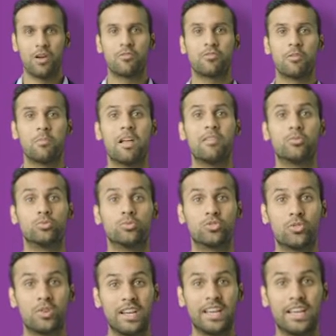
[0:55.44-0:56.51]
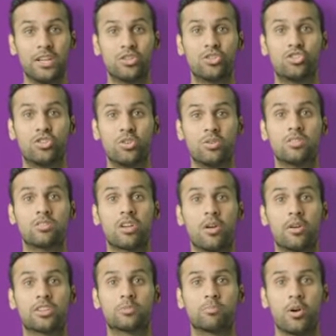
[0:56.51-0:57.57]
From level 3, students
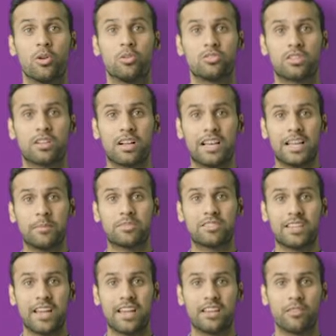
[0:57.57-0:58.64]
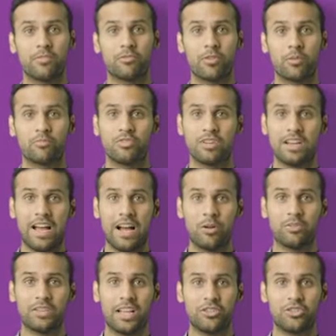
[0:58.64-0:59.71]
are exposed to clips taken from
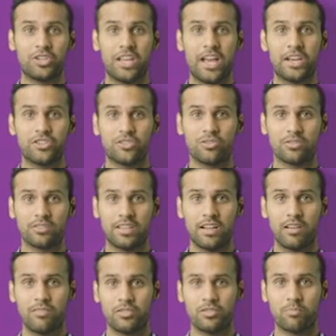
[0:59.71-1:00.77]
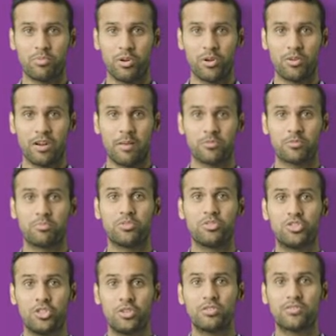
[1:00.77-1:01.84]
renowned educational television programs
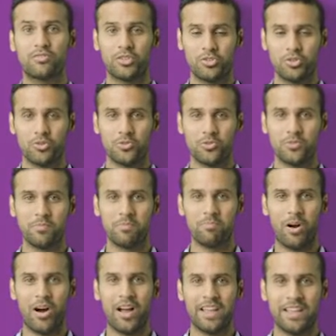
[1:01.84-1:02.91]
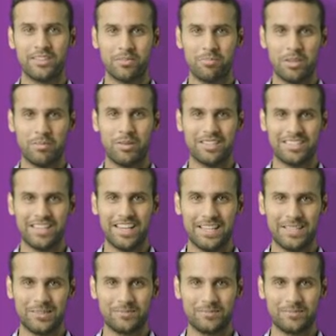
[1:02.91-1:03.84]
produced for children by the BBC.